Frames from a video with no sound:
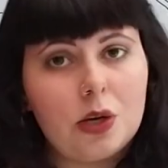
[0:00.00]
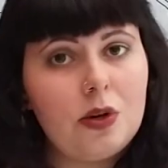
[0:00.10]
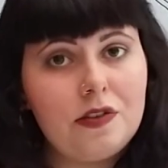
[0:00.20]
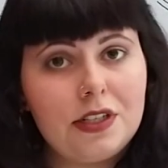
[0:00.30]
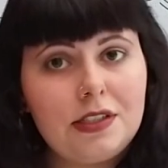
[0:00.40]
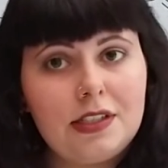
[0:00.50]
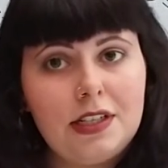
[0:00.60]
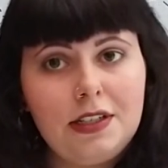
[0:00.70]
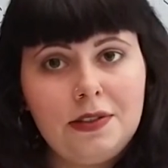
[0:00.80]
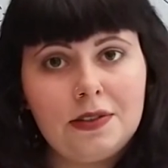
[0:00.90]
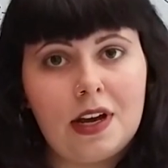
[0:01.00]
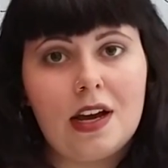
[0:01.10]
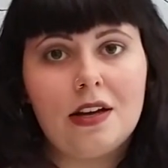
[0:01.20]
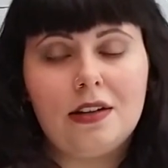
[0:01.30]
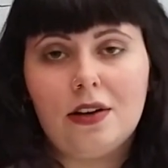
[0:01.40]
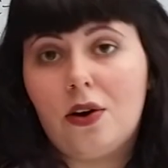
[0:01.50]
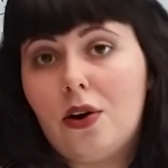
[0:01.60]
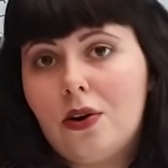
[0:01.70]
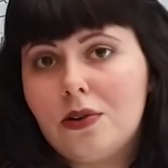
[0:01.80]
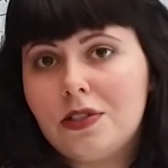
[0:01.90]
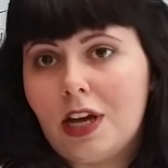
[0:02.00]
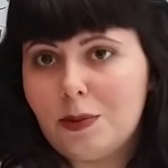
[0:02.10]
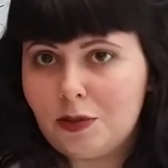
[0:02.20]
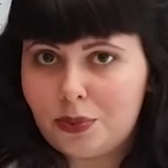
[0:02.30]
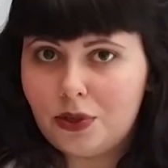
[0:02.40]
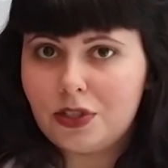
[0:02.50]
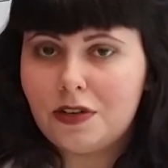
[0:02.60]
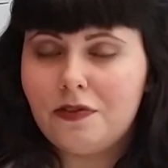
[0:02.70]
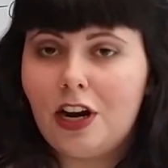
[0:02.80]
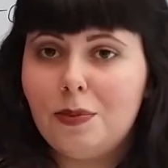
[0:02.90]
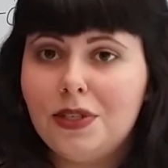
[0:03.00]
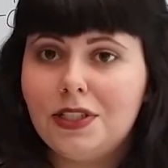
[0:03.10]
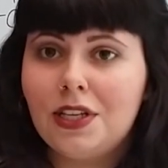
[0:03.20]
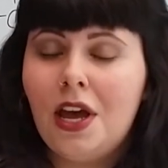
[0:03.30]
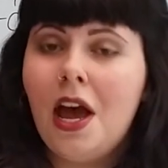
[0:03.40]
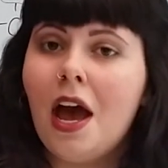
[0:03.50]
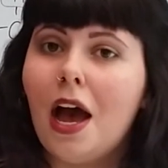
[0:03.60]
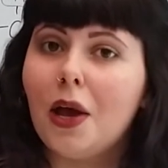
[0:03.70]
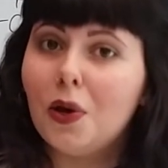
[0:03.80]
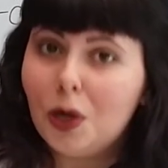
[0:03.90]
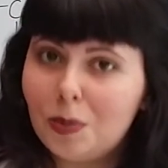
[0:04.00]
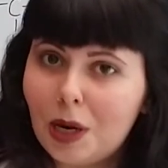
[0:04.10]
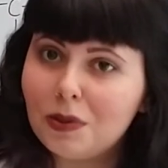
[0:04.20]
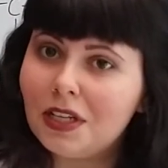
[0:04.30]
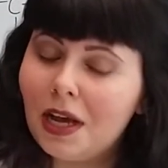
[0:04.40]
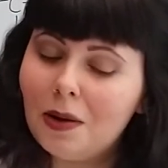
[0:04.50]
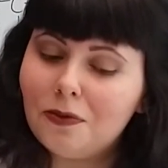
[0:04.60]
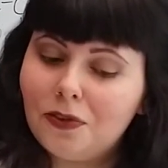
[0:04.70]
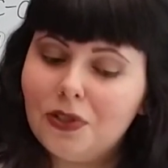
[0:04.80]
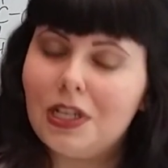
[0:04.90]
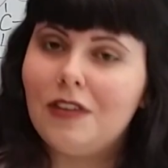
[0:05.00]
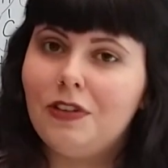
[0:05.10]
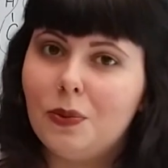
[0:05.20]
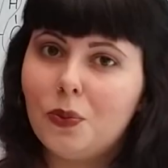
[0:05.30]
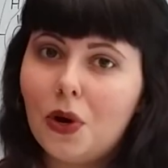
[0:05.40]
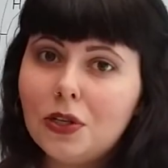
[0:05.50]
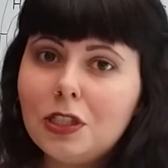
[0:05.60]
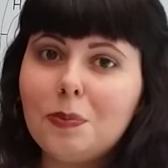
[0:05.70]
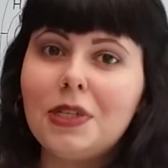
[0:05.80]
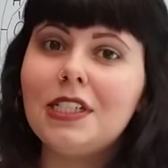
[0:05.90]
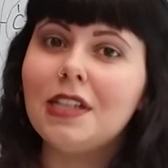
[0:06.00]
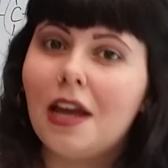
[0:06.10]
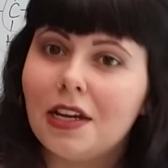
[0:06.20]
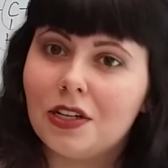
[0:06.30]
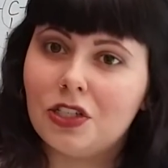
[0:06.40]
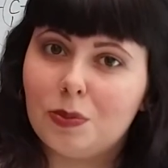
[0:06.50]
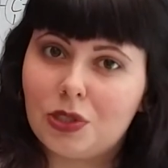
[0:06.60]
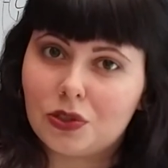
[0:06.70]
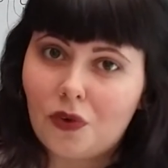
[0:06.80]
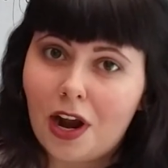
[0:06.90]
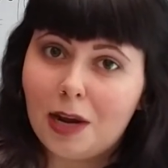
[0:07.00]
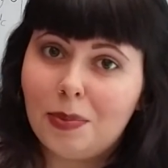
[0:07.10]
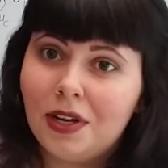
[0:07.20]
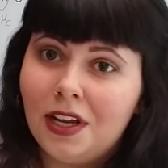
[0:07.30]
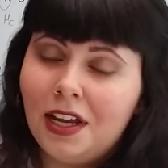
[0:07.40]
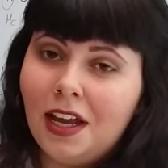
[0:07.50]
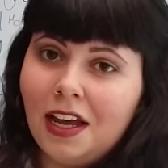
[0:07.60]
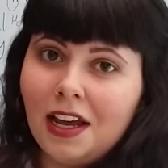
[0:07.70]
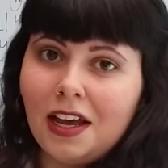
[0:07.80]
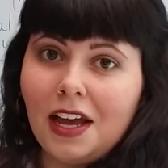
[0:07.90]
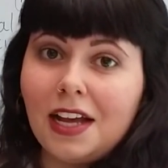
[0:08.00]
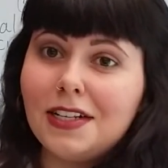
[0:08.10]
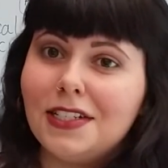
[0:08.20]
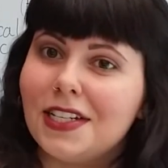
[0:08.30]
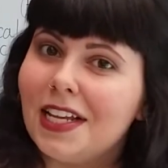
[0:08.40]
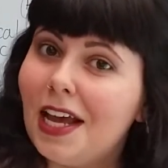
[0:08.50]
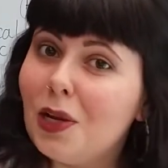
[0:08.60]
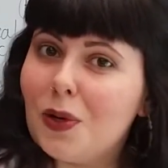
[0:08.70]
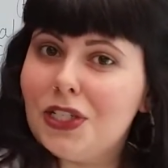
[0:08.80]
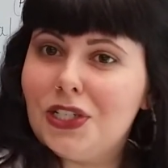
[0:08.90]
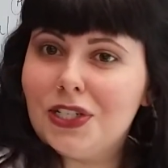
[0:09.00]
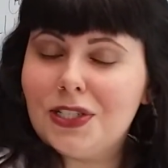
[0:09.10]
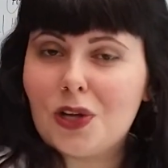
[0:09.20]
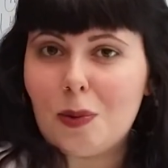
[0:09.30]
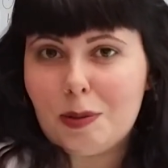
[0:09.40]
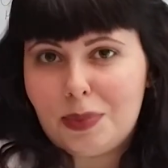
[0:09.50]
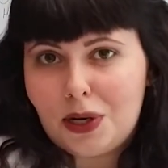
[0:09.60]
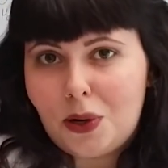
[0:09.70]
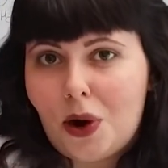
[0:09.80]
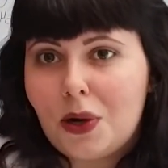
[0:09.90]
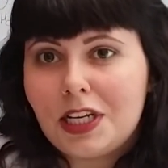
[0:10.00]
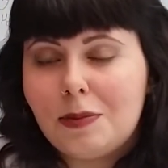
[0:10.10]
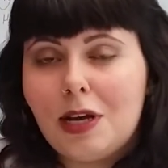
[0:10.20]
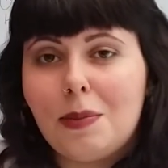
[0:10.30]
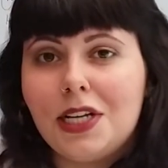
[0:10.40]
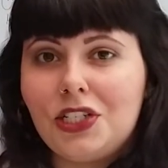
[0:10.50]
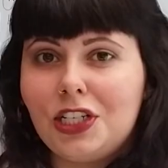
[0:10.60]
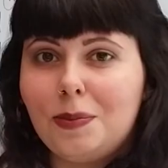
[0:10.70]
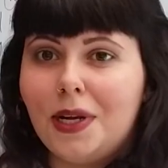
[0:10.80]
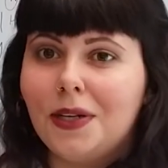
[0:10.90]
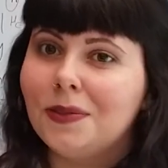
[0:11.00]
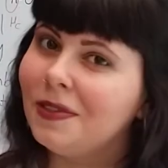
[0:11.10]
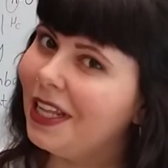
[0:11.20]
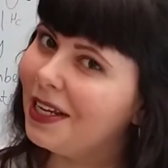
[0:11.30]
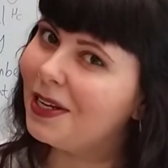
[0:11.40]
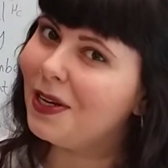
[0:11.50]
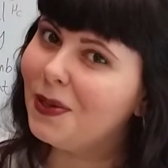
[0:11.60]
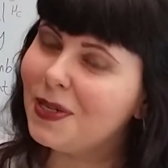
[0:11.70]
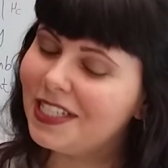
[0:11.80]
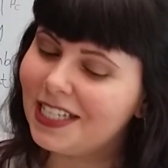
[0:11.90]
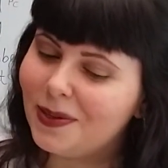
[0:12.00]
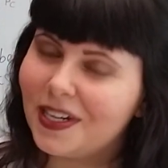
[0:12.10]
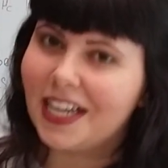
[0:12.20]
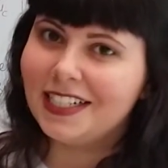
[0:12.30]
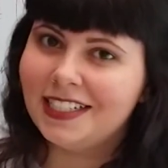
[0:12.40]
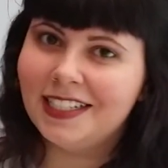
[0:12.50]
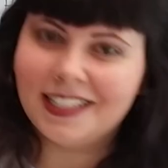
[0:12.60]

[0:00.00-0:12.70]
equivalency or types of proton environments. I hope that was helpful. If it was, please like and subscribe. And any questions, comment below or email my Gmail. Thank you. See you again.